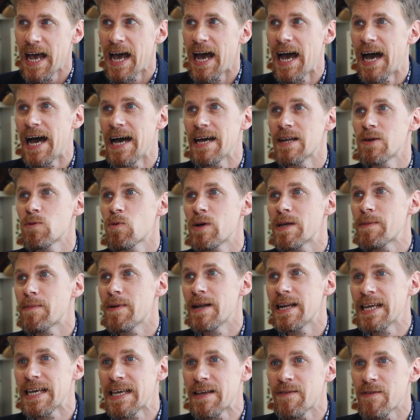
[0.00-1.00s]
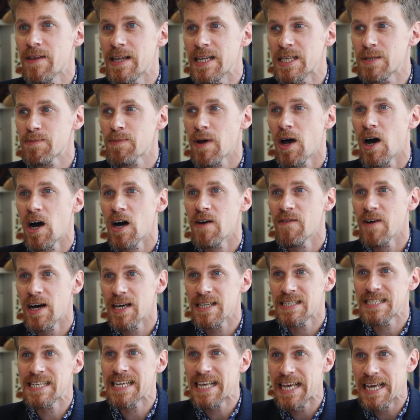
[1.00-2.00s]
and we believe that it's part of our
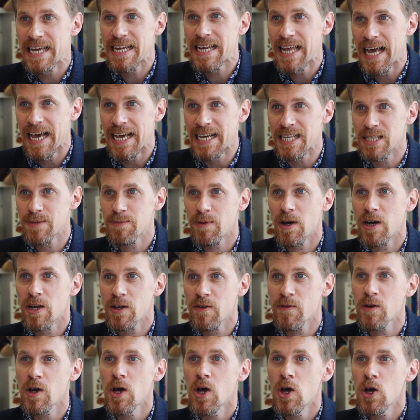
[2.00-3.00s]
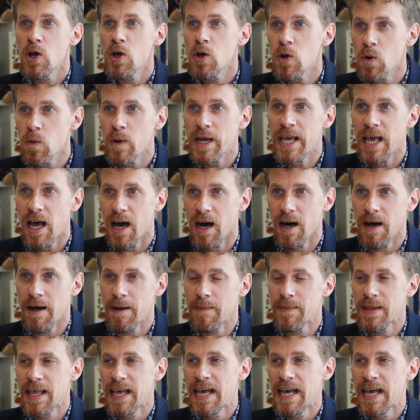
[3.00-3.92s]
DNA, it's part of who we are.